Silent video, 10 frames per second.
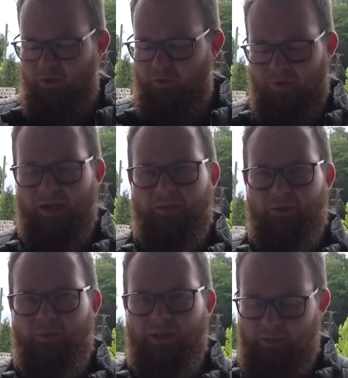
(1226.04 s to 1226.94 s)
good as brand
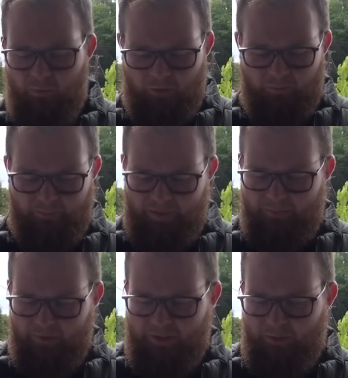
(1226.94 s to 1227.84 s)
new. Really, you won't be
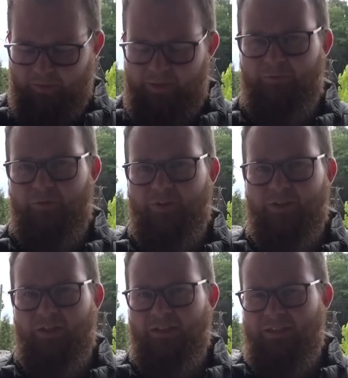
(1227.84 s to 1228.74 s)
able to tell the difference.
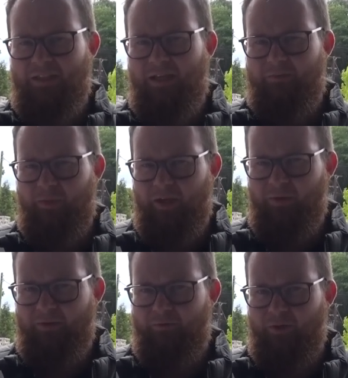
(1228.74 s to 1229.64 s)
And if we're
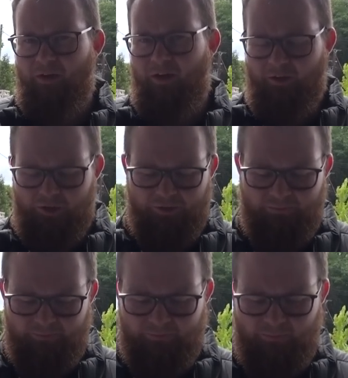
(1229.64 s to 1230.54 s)
going for a clutch,
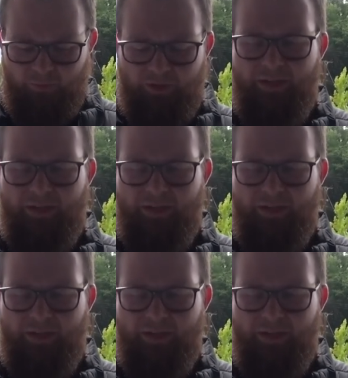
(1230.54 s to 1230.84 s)
you